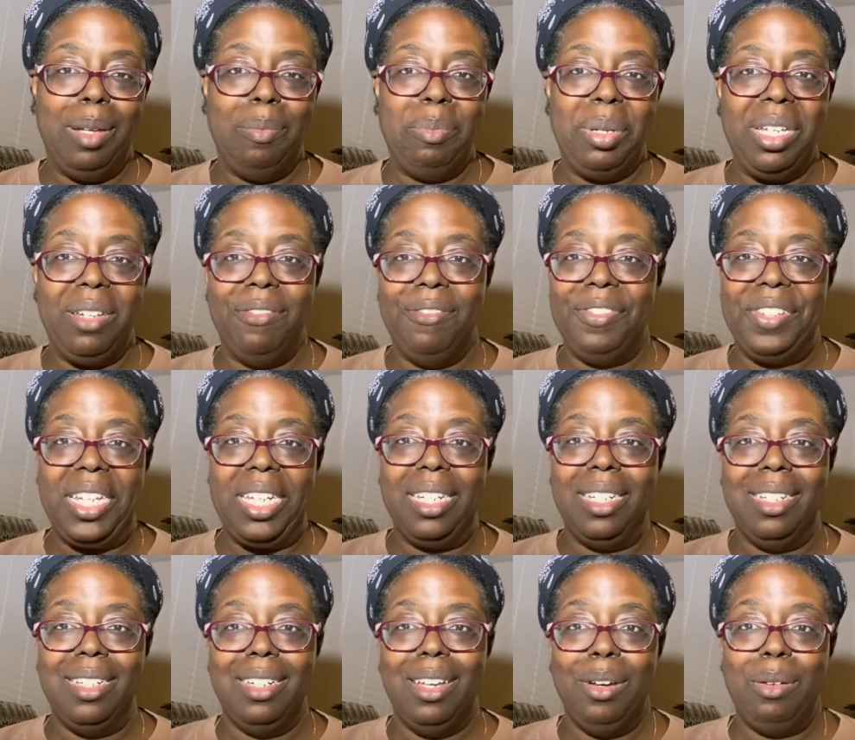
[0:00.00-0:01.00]
beating feet
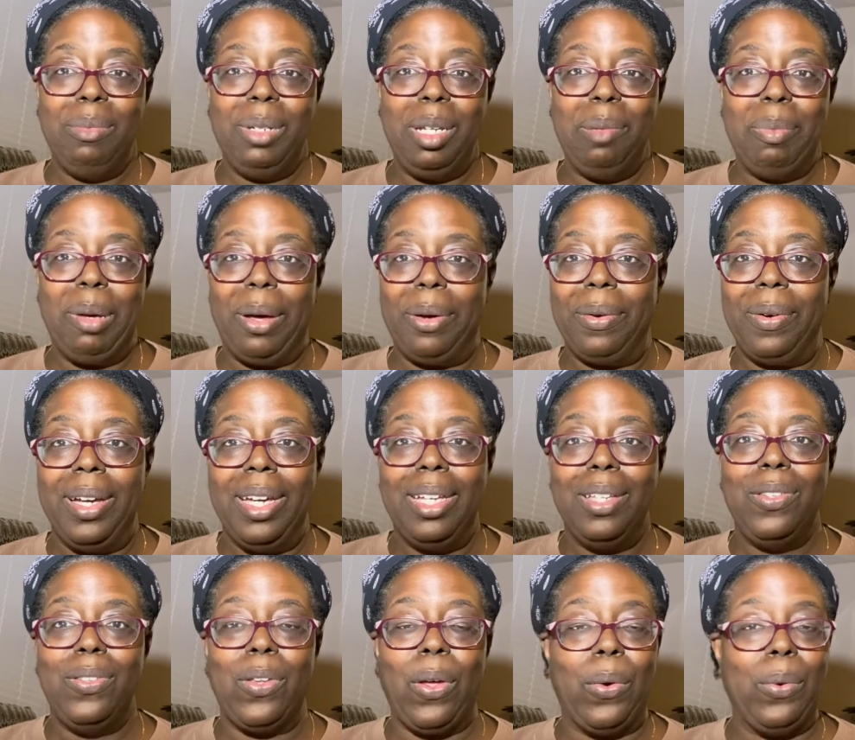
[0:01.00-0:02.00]
in Home Depot.
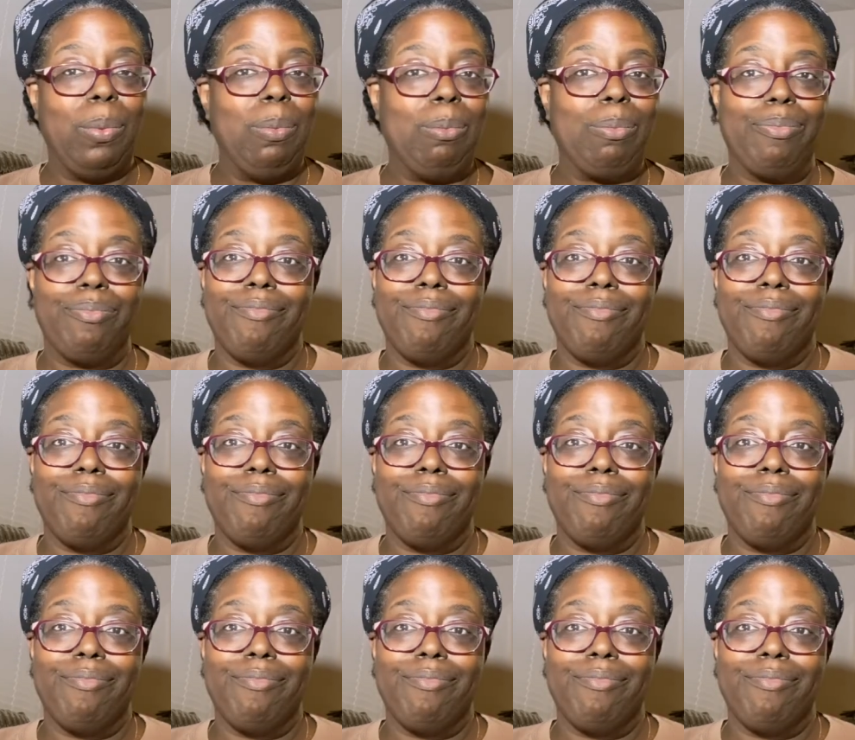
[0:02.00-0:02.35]
So